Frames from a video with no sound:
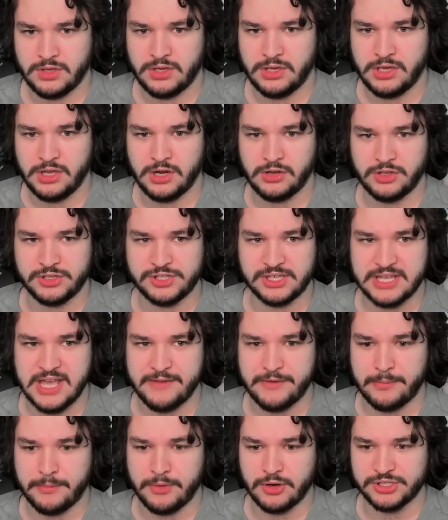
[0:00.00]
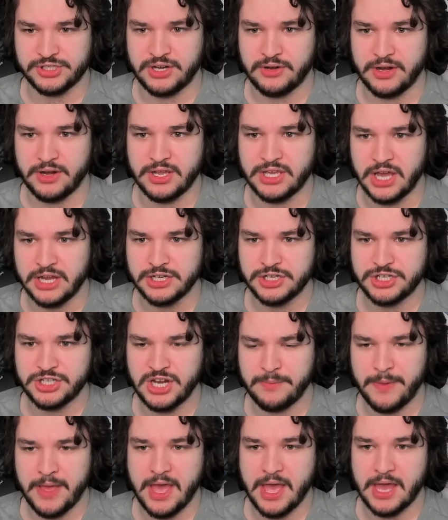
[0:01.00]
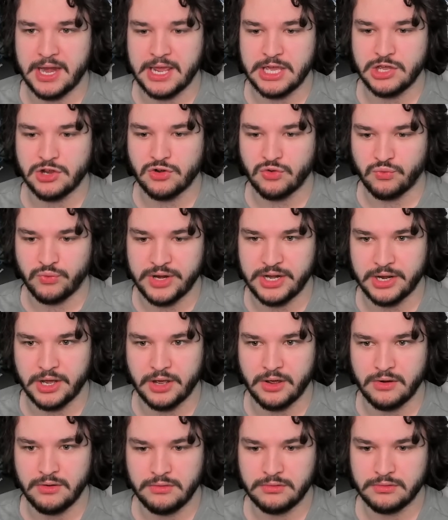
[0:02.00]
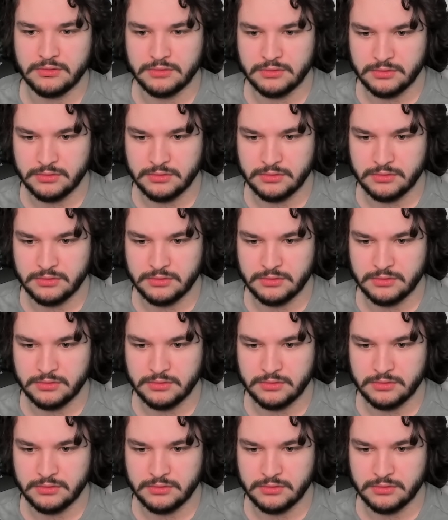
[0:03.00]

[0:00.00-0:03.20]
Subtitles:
Here it looks like they have a mercenary gunship and a Greedo.